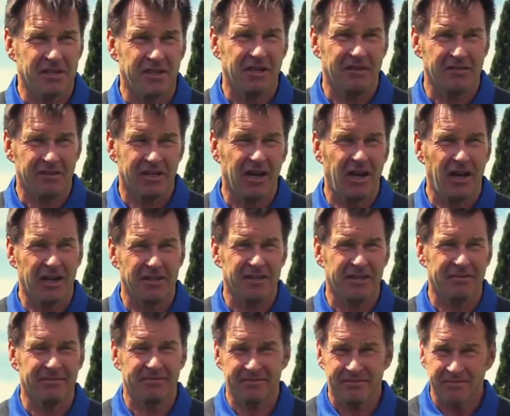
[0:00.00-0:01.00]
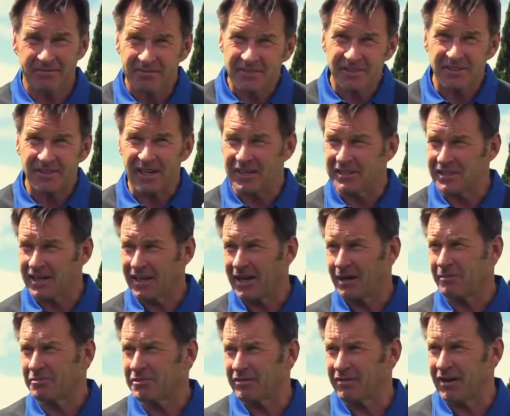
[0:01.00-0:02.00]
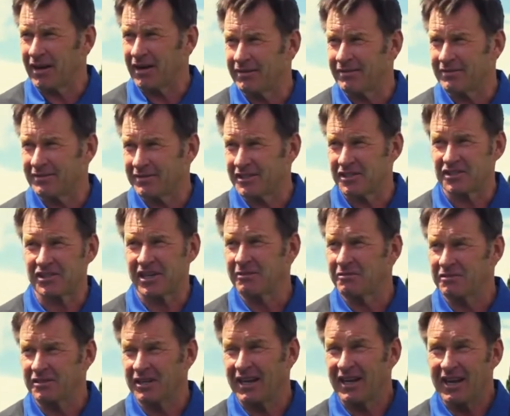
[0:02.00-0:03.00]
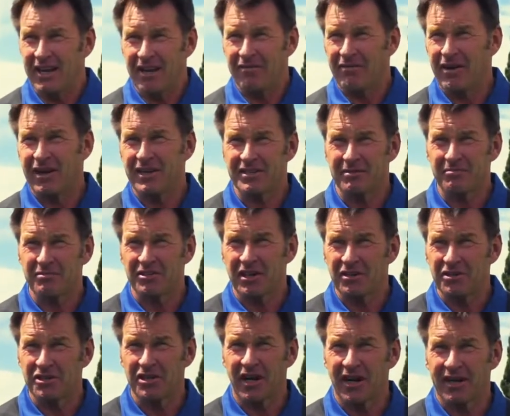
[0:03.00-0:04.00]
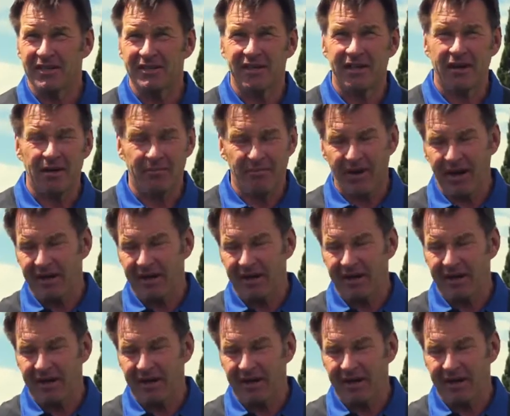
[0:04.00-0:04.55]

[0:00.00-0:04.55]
You know, carting sets of clubs around to find some sunshine to go and